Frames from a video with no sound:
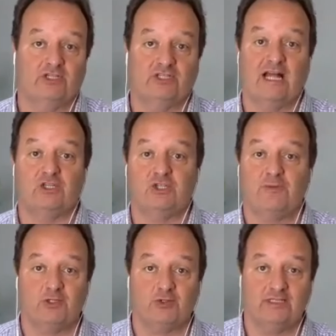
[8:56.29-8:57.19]
It's not just
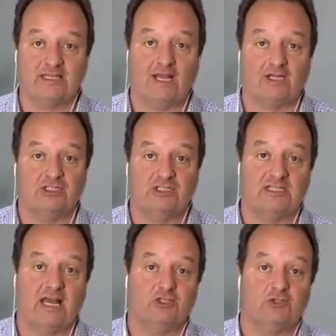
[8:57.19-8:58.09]
about transactions. He's
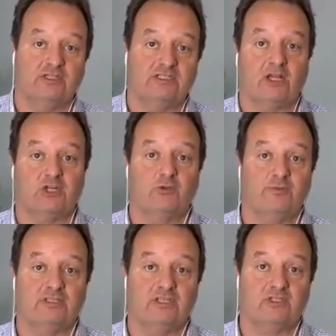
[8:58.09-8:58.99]
got his transactional
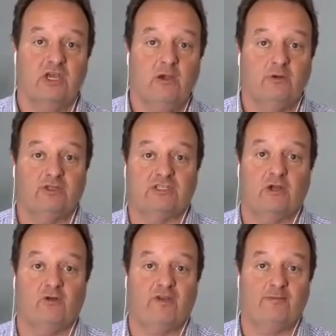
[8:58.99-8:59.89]
business with the
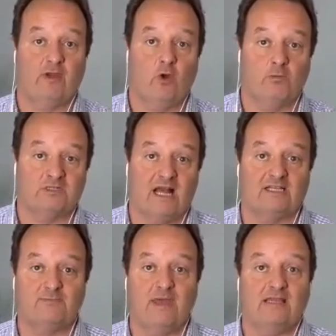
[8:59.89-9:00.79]
single family home.
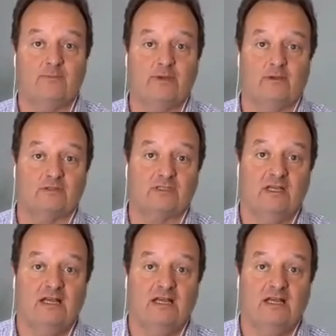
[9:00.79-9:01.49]
That's paying the bills.